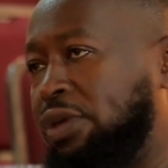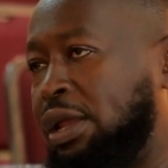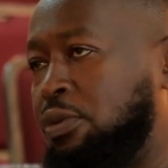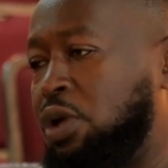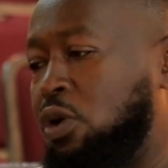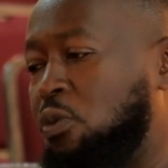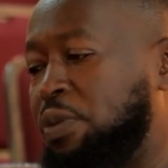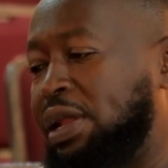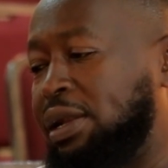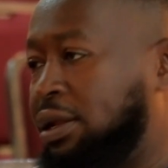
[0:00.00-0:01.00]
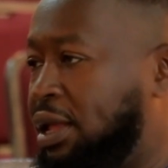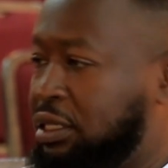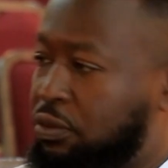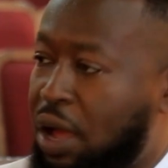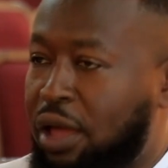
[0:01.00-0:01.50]
and we're hoping that in the
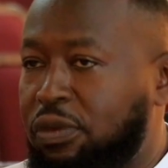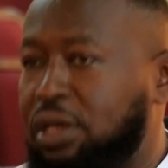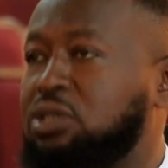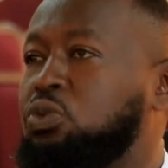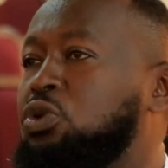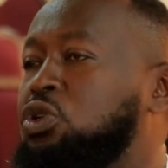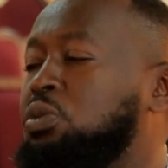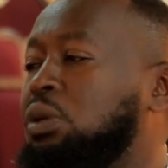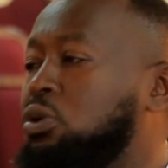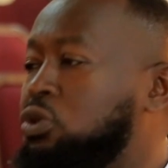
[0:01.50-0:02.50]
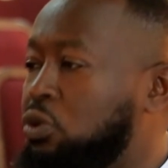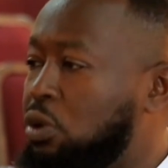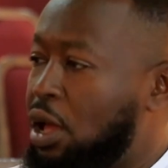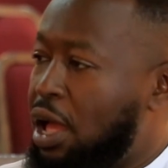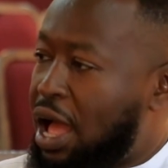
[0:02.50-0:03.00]
next 5 years we should be able to
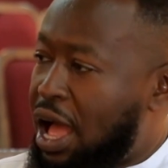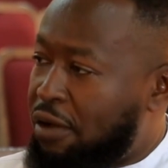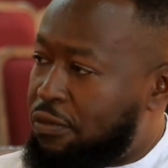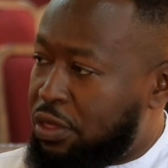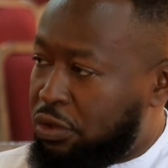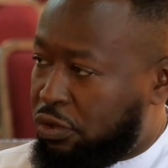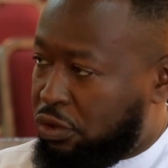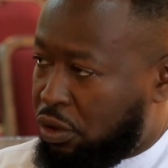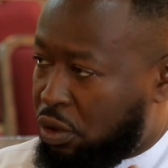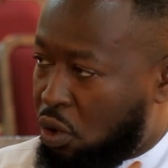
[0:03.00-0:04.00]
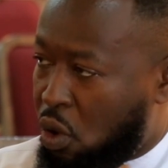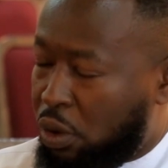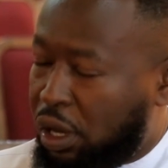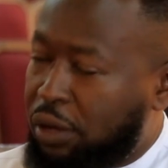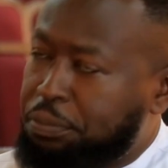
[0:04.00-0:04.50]
have this
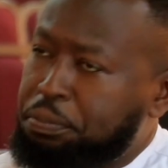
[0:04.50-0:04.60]
going.